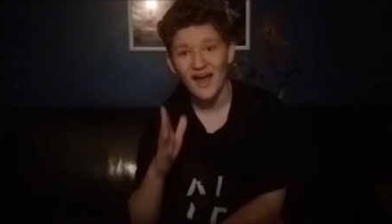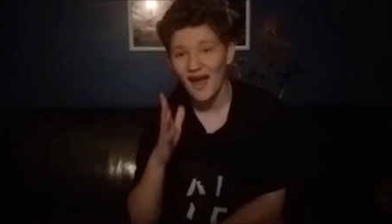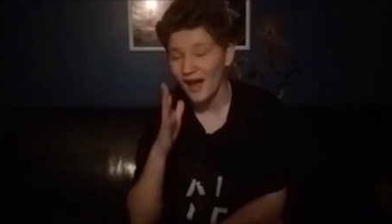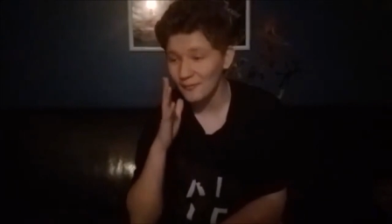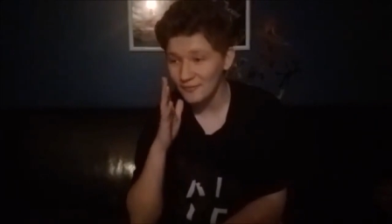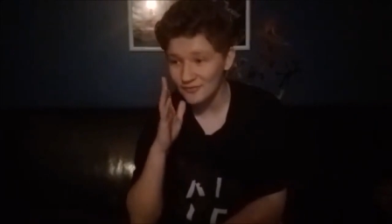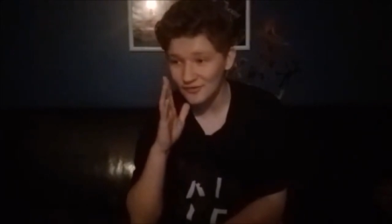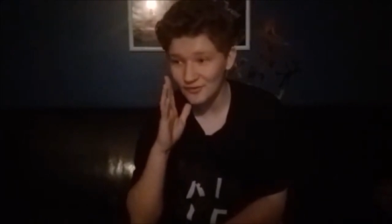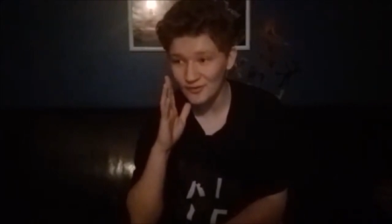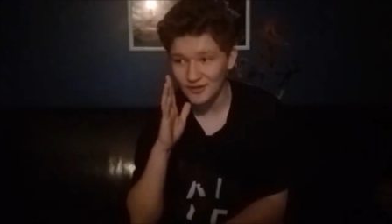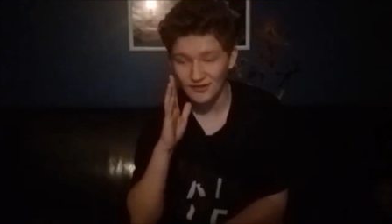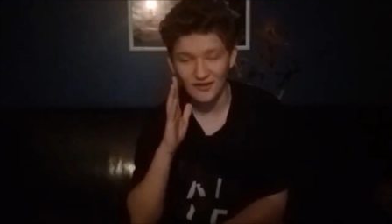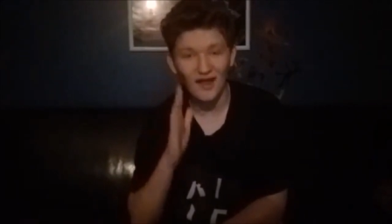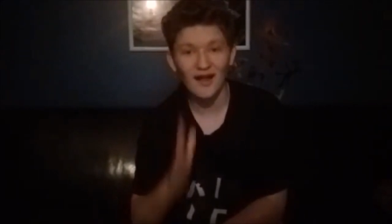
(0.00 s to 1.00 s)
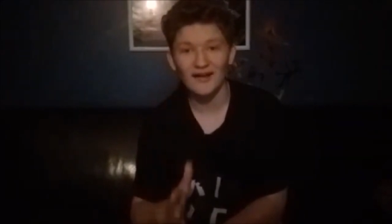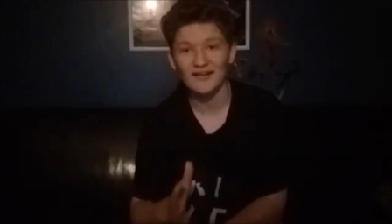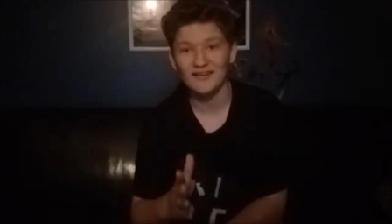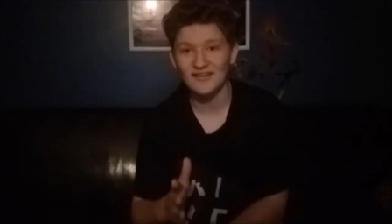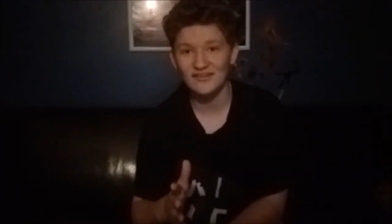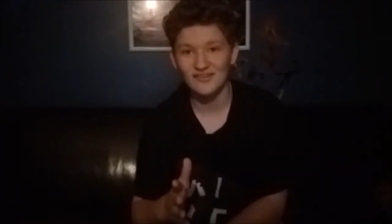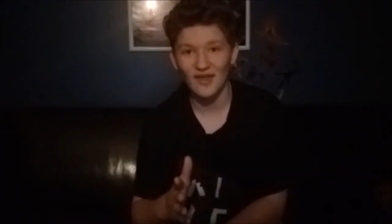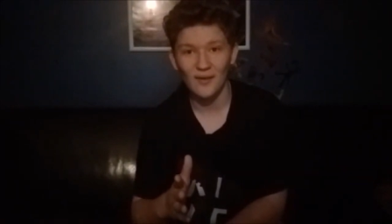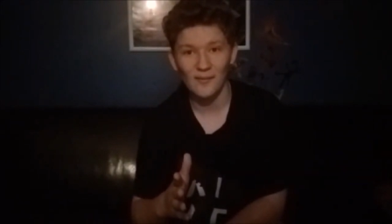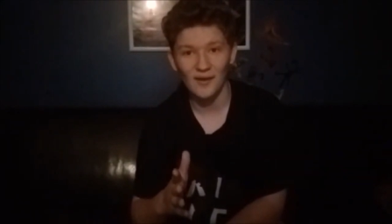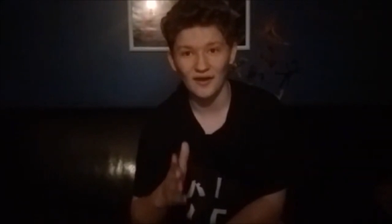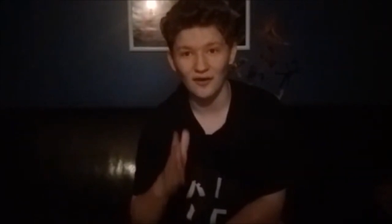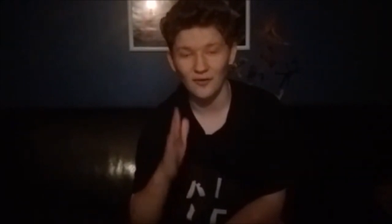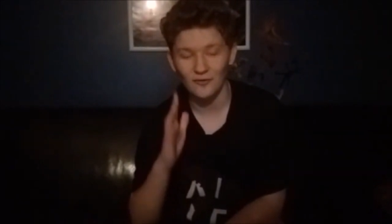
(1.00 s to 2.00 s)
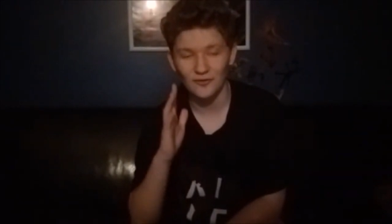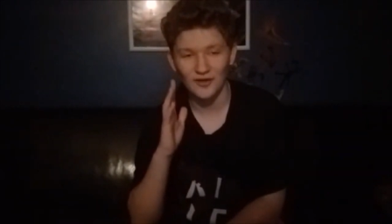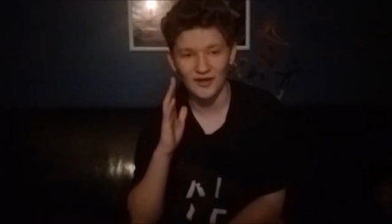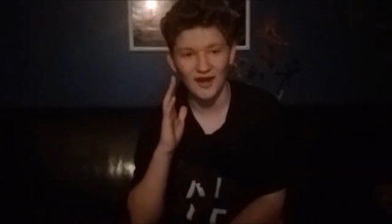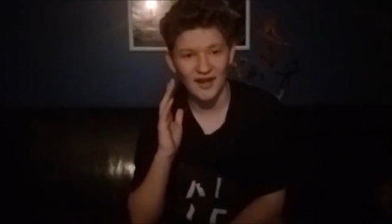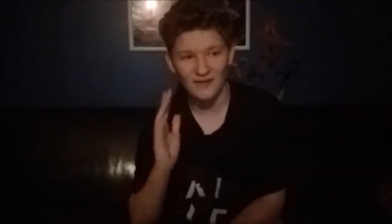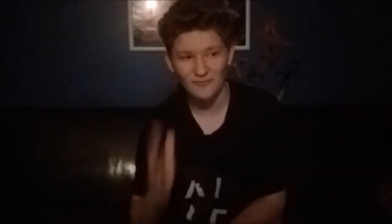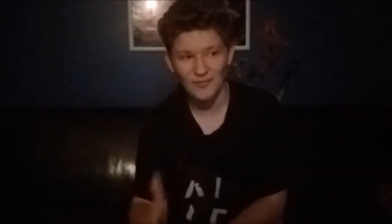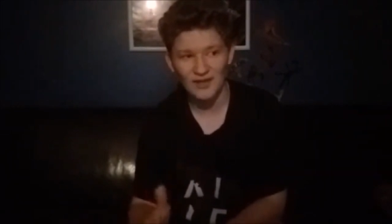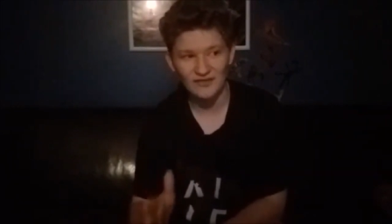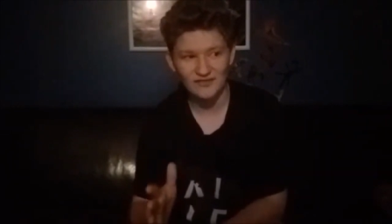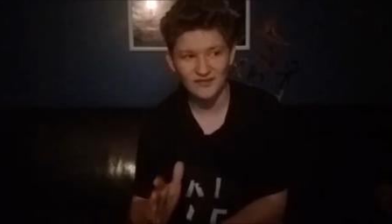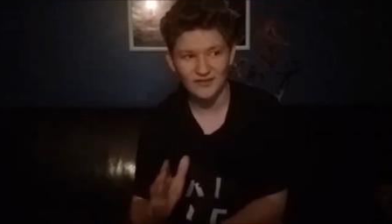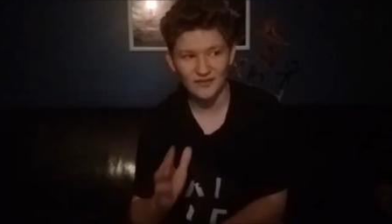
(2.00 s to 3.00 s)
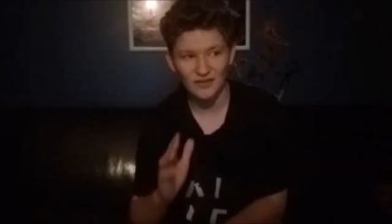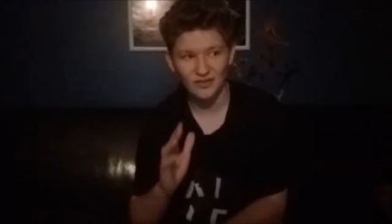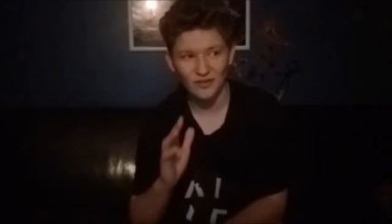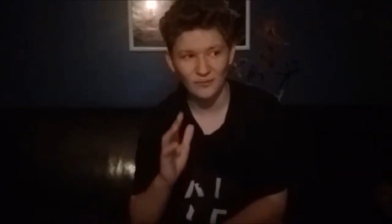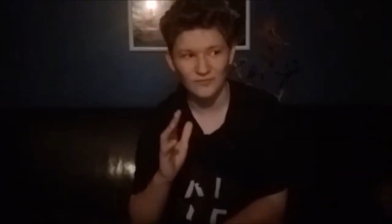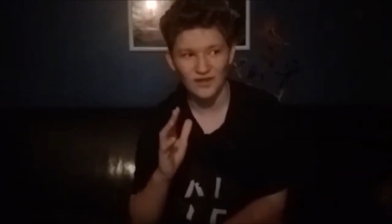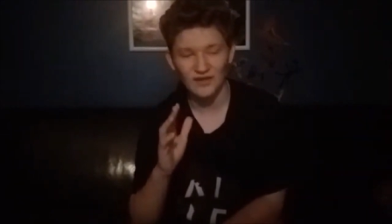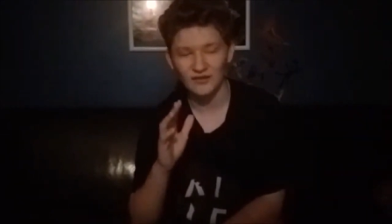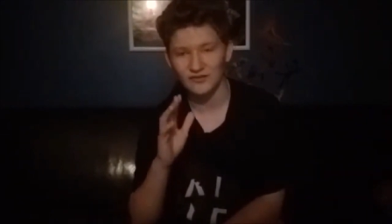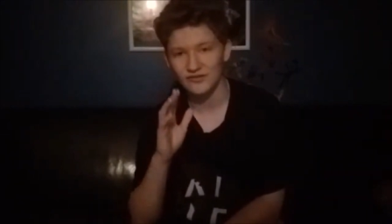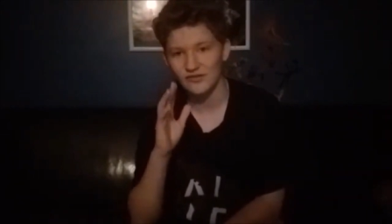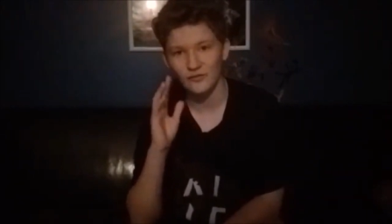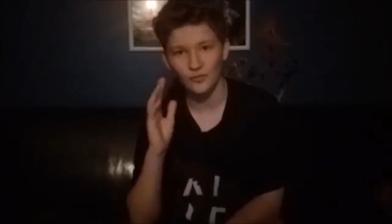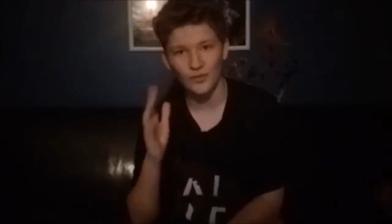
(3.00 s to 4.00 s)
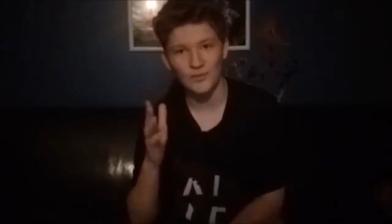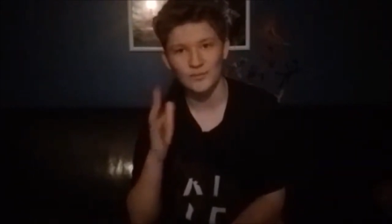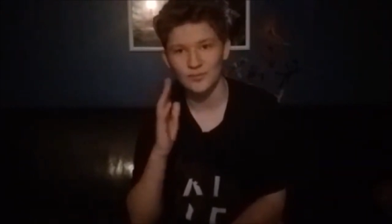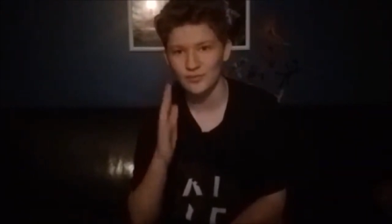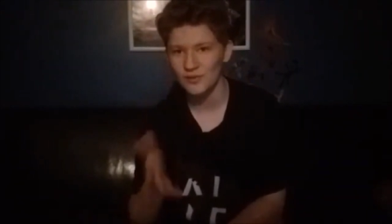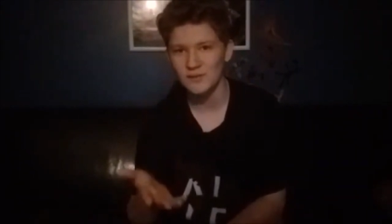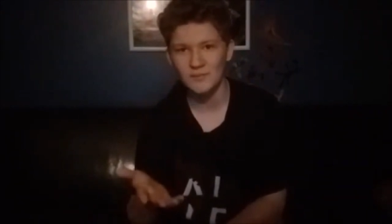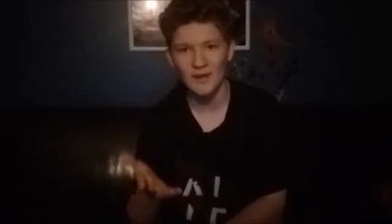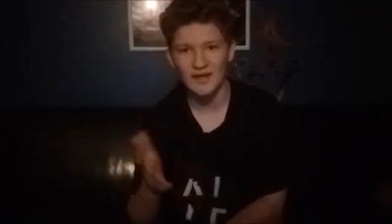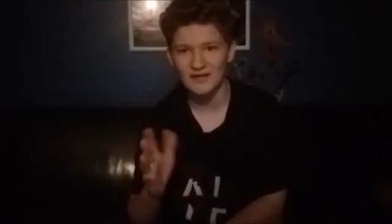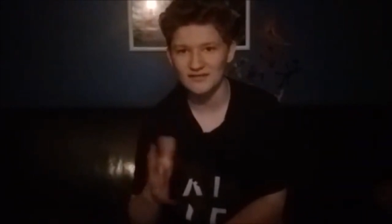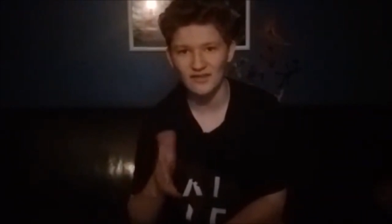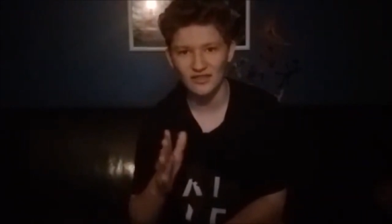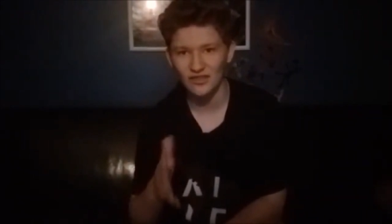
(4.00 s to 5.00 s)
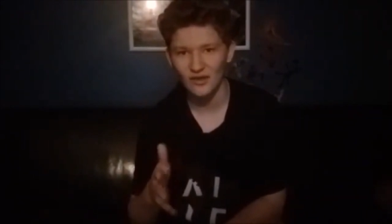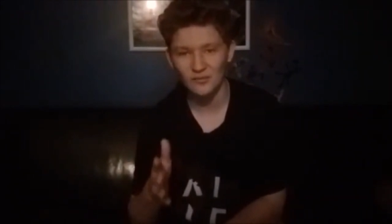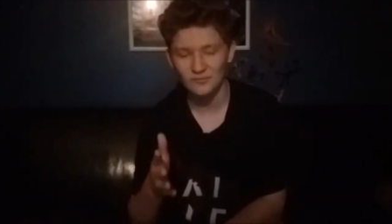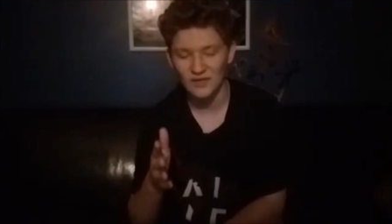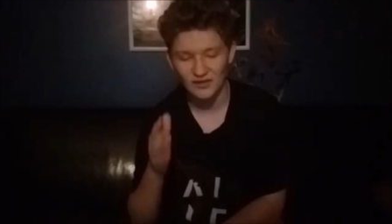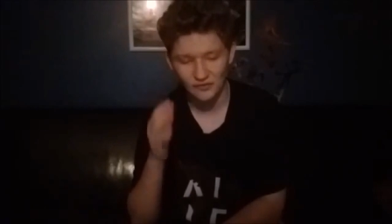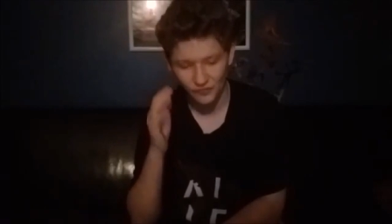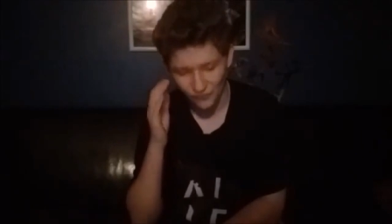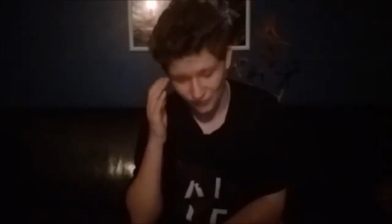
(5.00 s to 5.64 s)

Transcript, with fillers: I've been doing a lot of these on my own, and I have Mason in the thumbnails because we pre-made the thumbnails